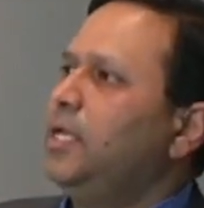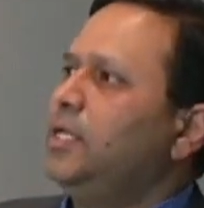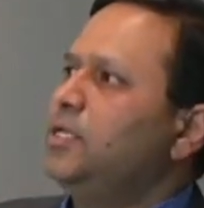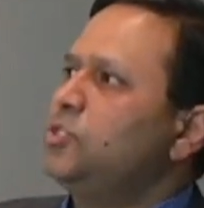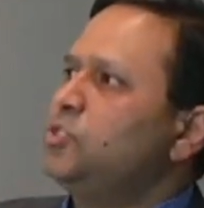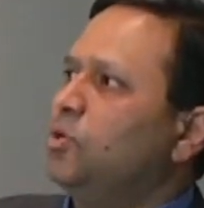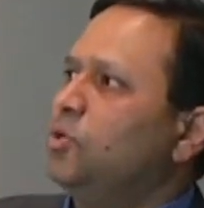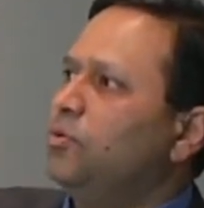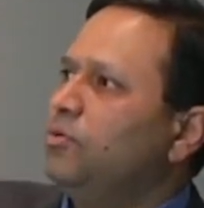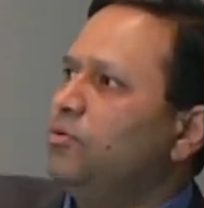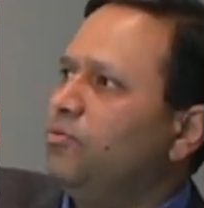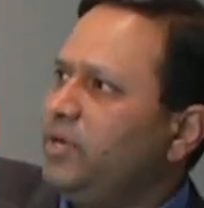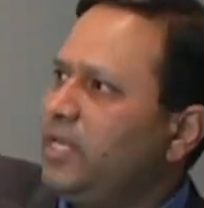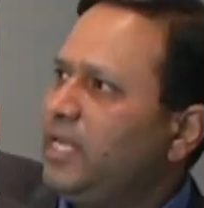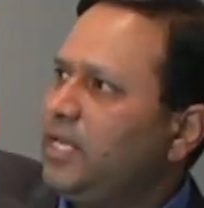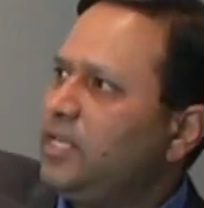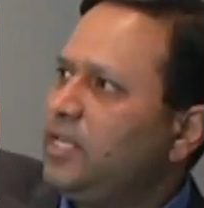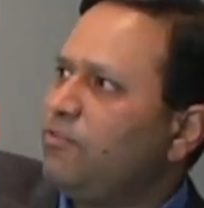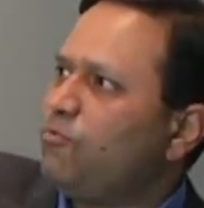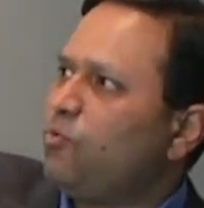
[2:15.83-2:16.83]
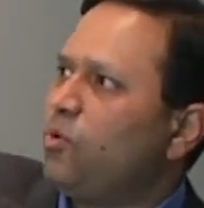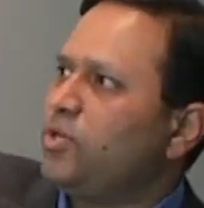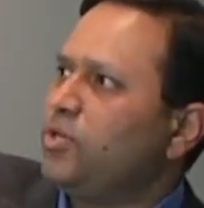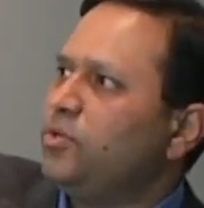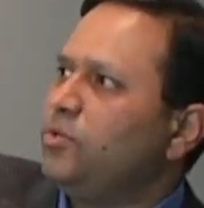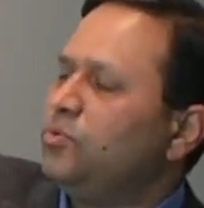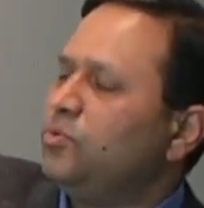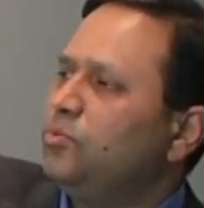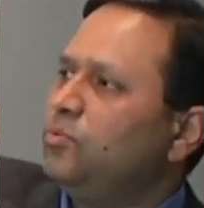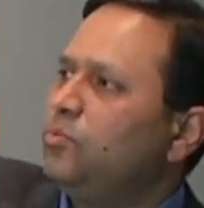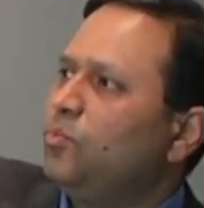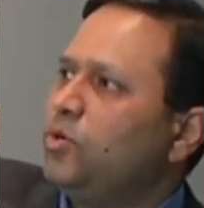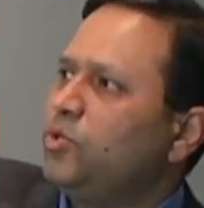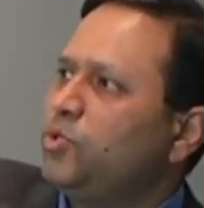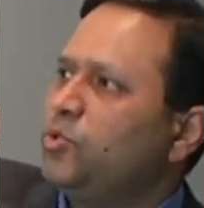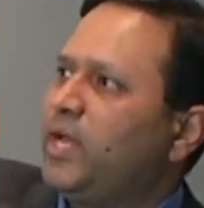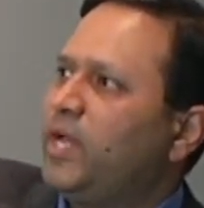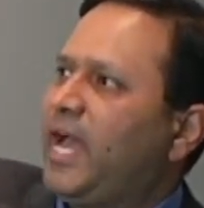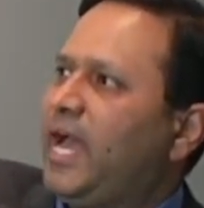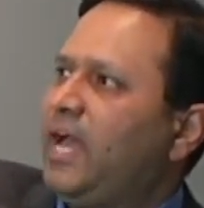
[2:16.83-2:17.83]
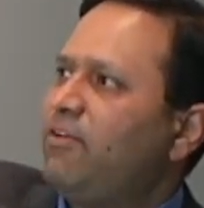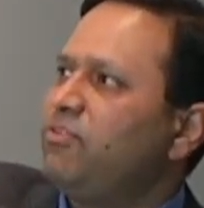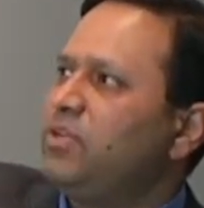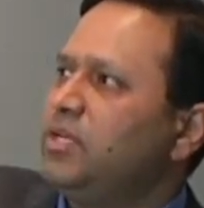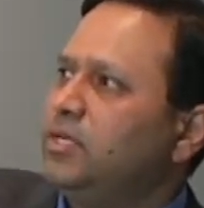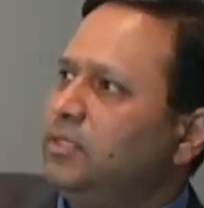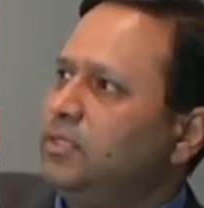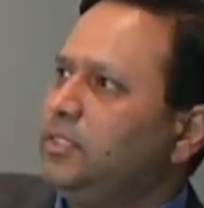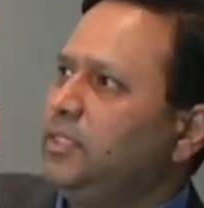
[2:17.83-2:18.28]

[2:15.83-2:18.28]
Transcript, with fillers: So really what you have here